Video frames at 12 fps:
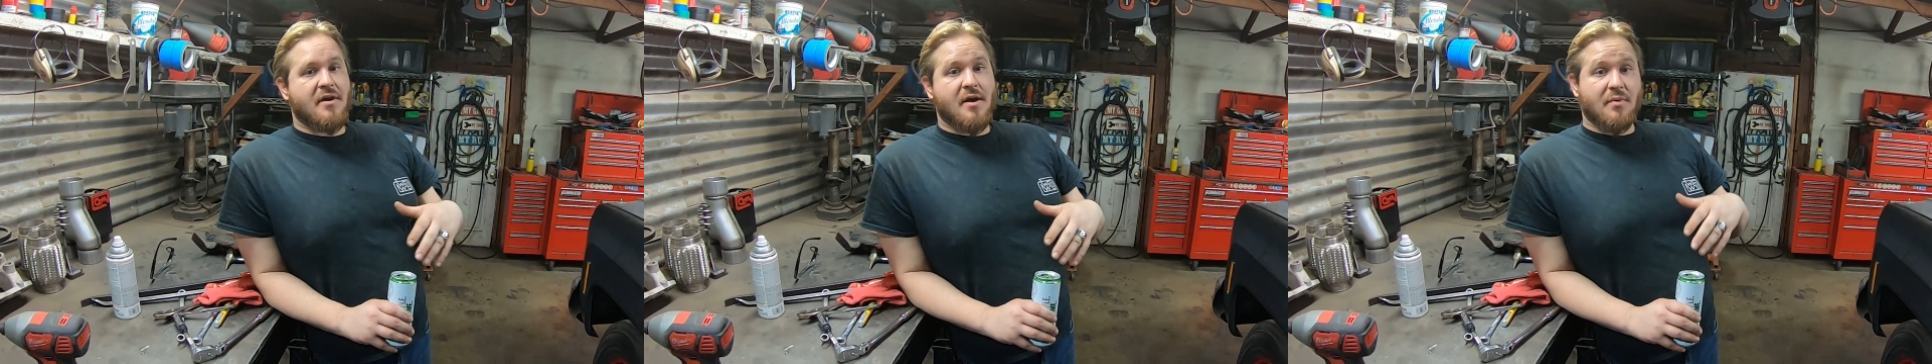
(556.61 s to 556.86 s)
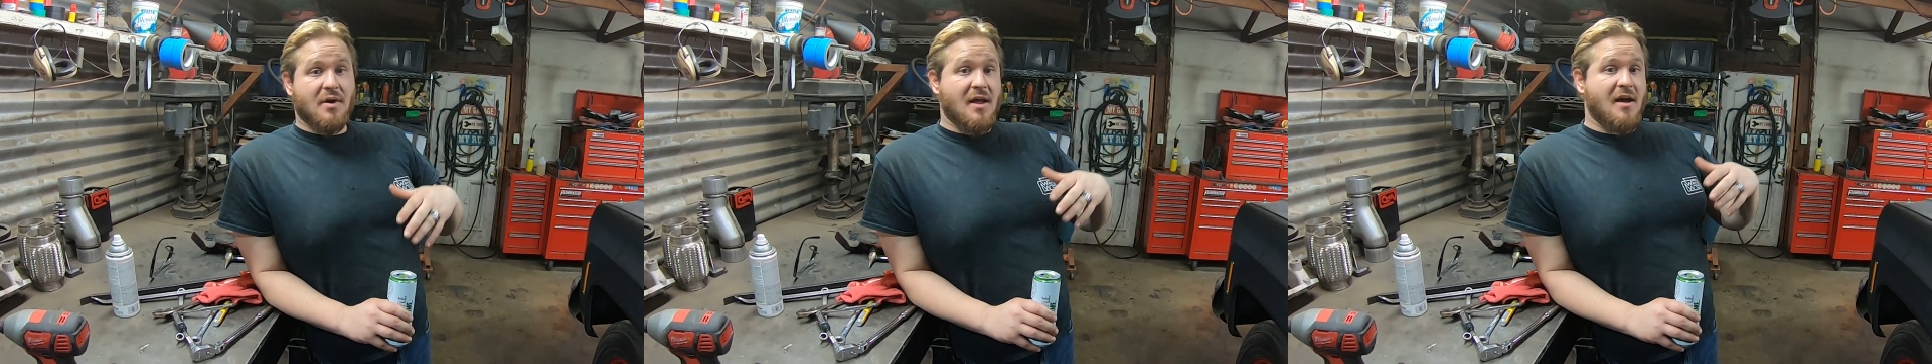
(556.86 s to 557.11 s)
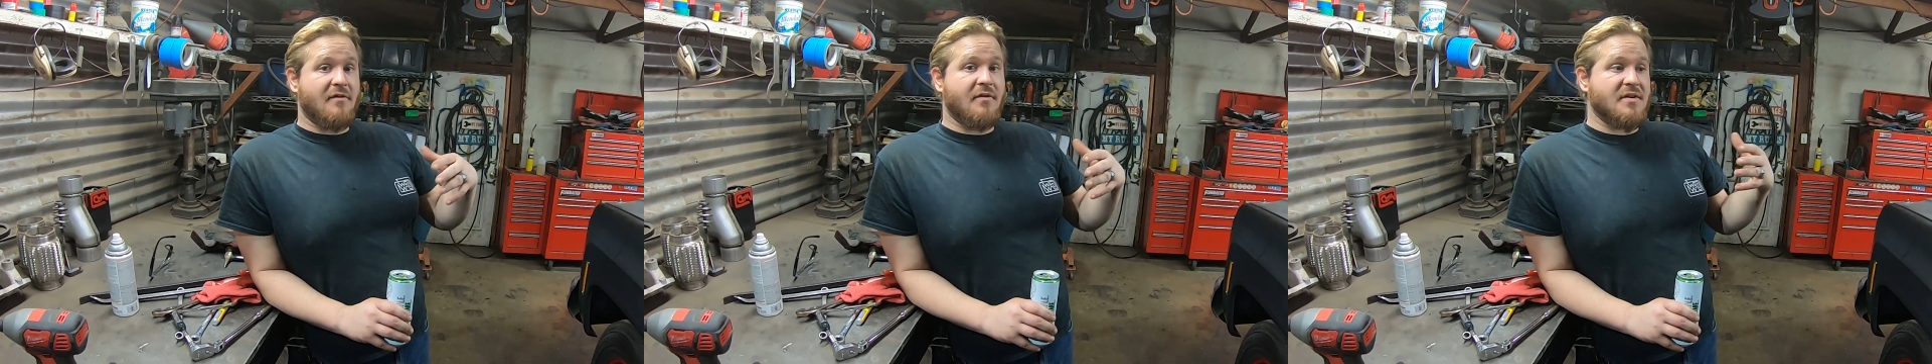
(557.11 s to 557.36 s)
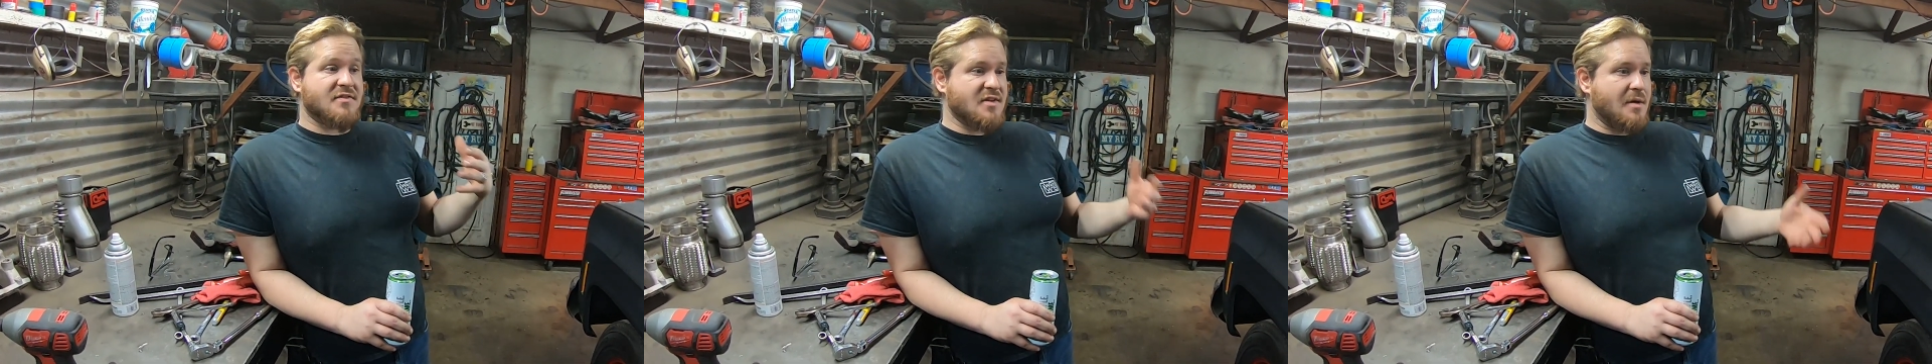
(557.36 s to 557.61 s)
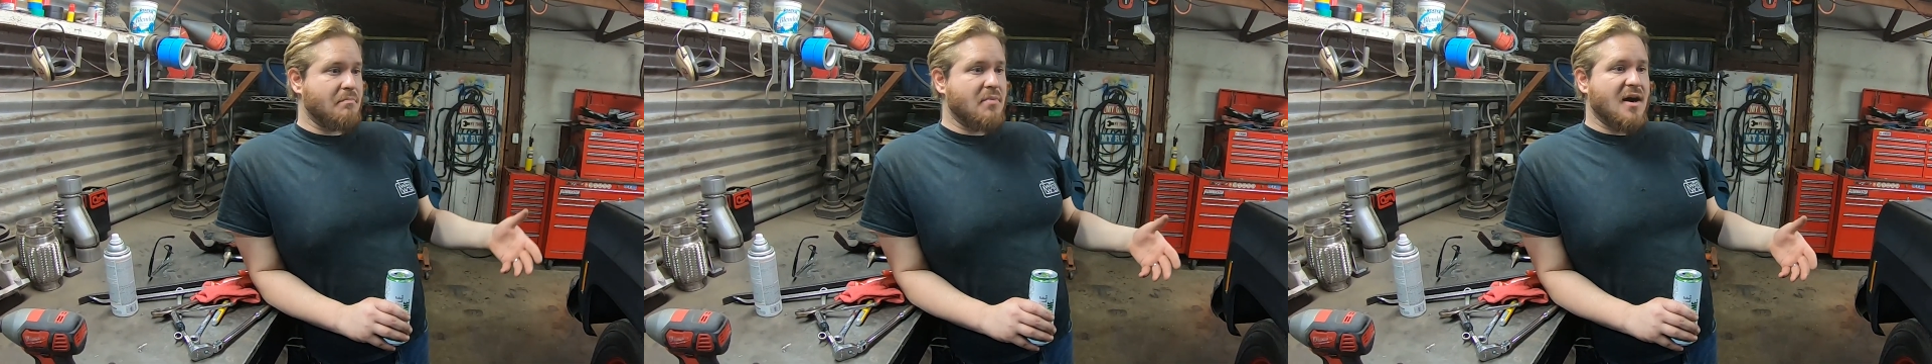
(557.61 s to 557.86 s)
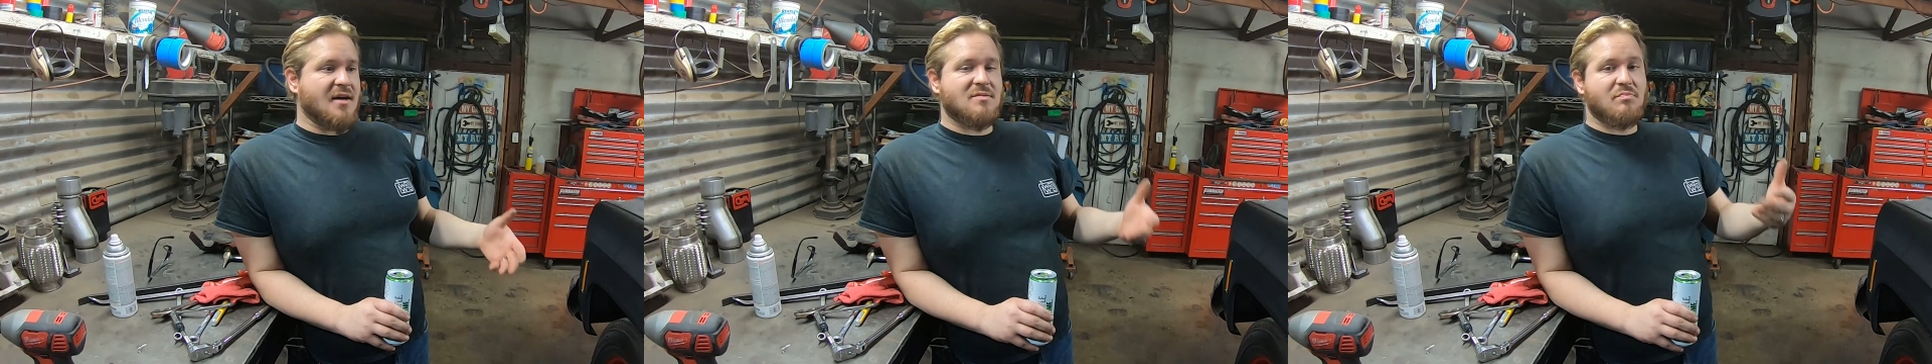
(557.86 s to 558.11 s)
or not we're going to have a sub
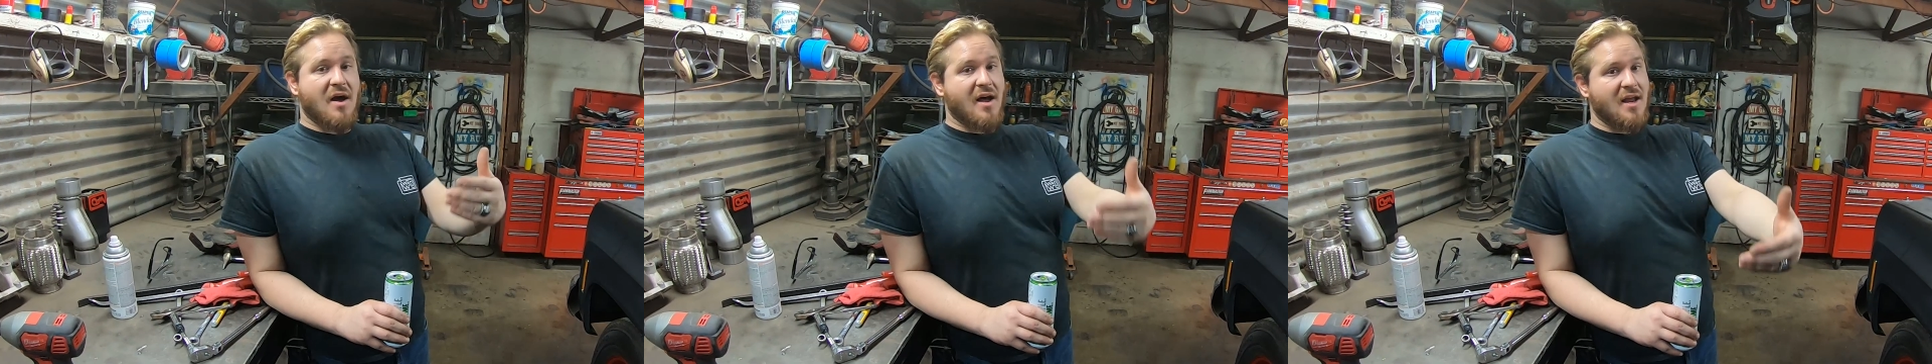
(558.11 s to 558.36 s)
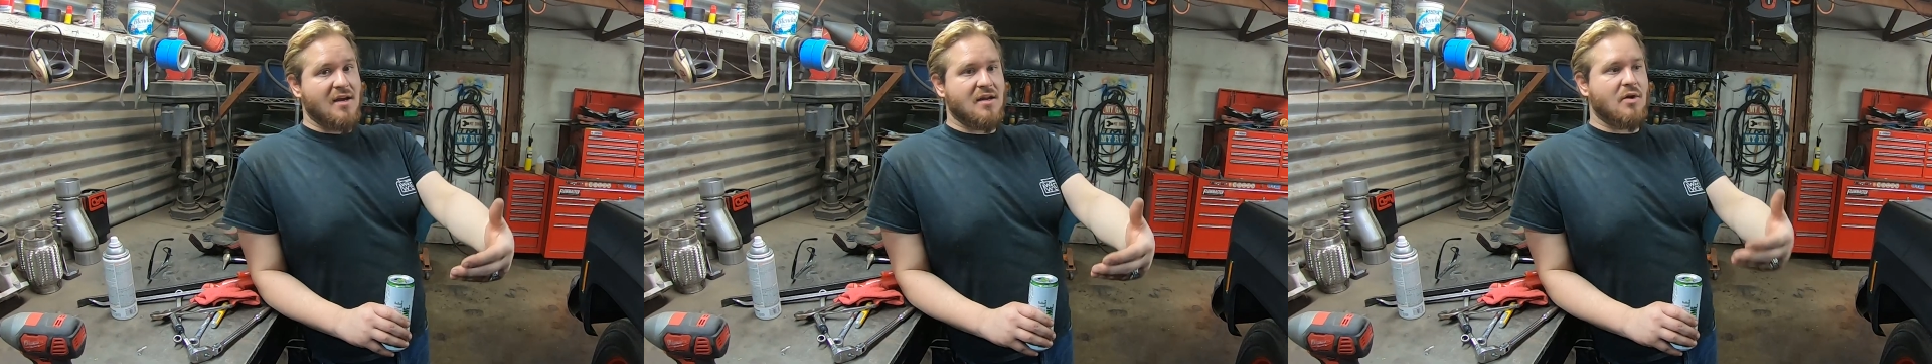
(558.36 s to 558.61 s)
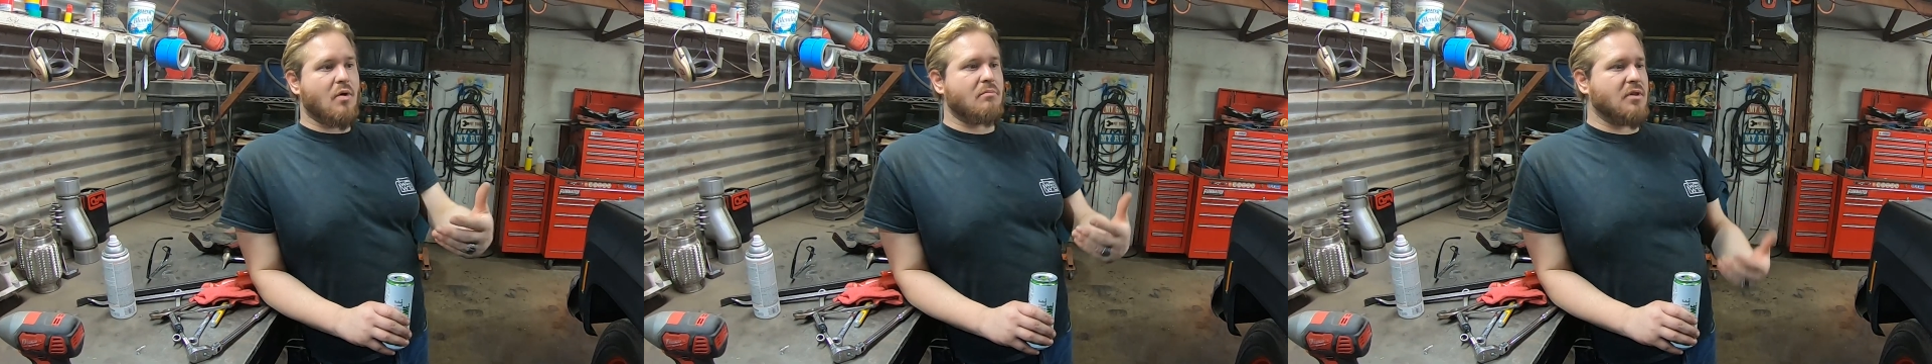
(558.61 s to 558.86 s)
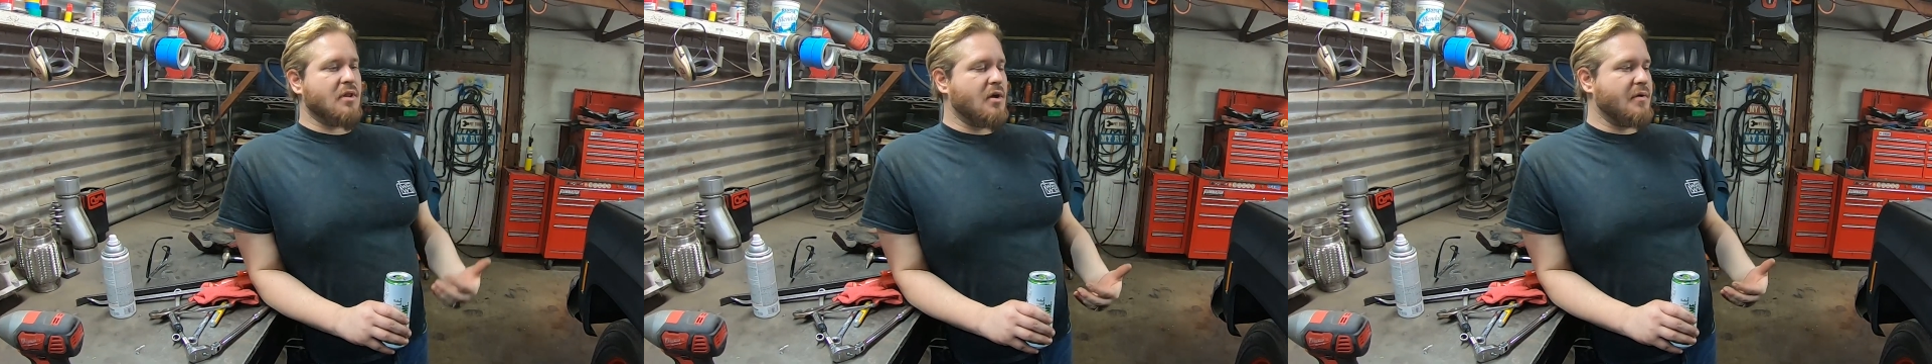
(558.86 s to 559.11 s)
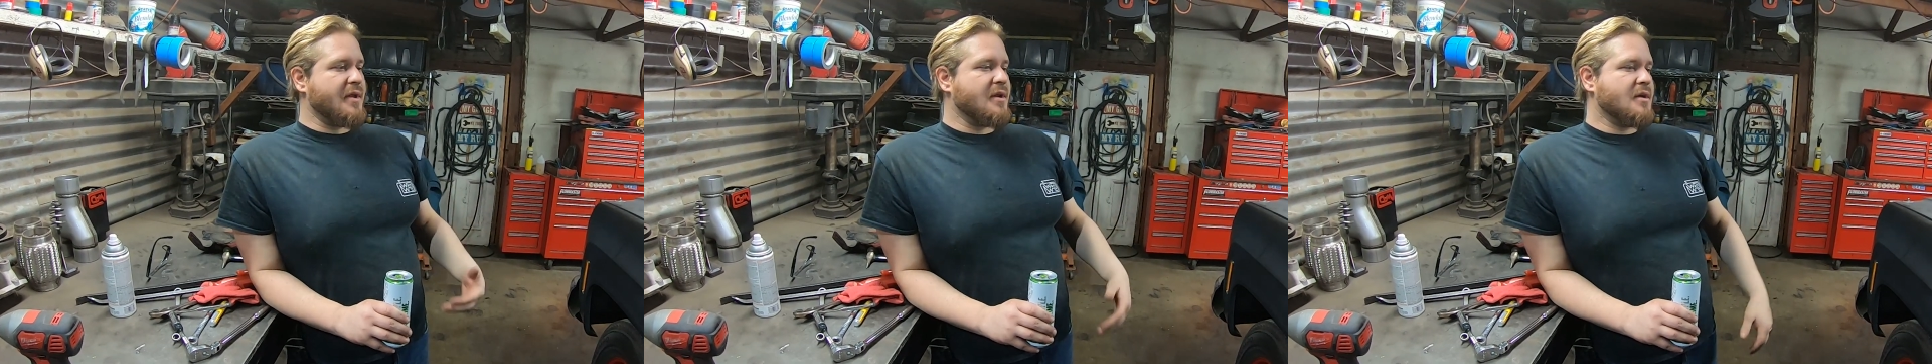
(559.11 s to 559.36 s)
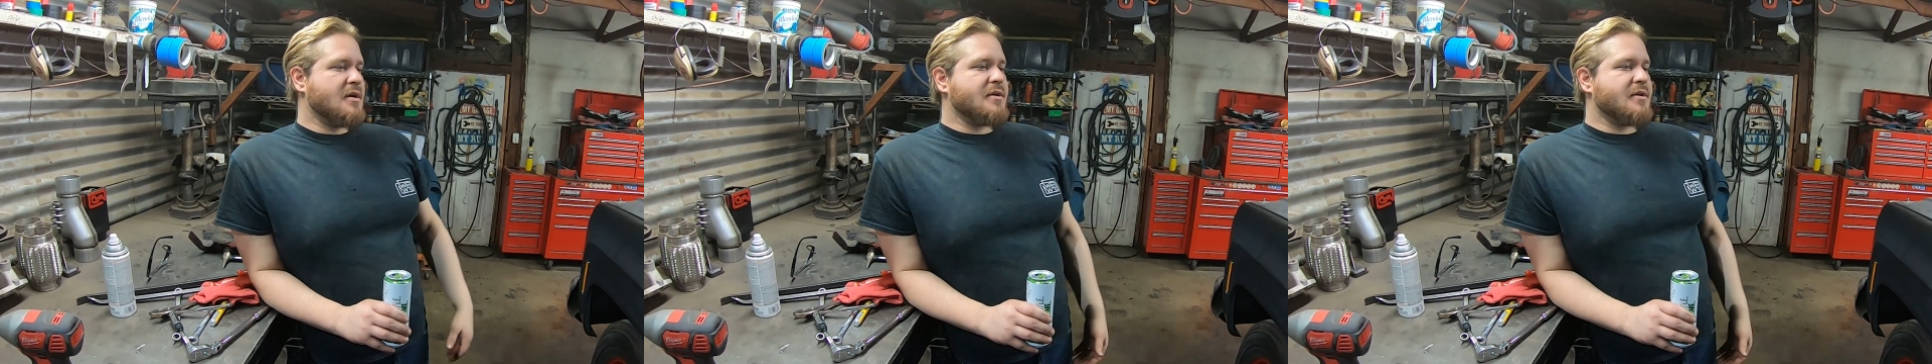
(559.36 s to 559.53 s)
box behind it or below it.